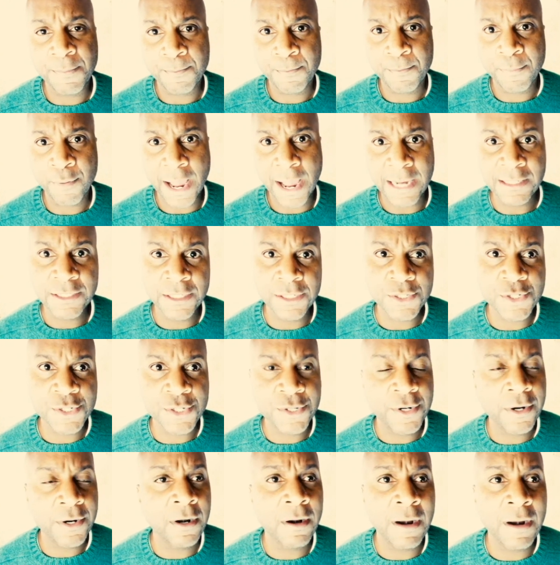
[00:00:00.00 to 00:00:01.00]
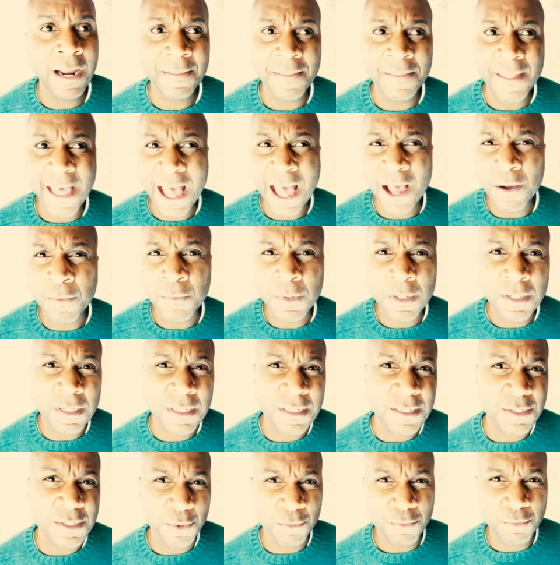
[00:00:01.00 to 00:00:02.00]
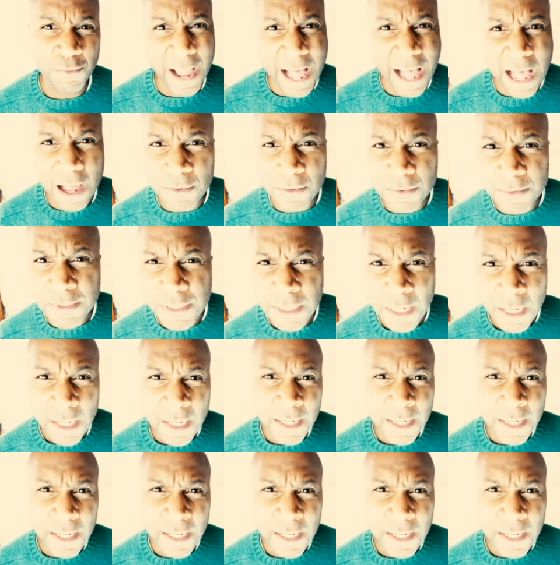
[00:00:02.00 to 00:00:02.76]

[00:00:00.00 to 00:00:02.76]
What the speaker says: practitioner, and that was around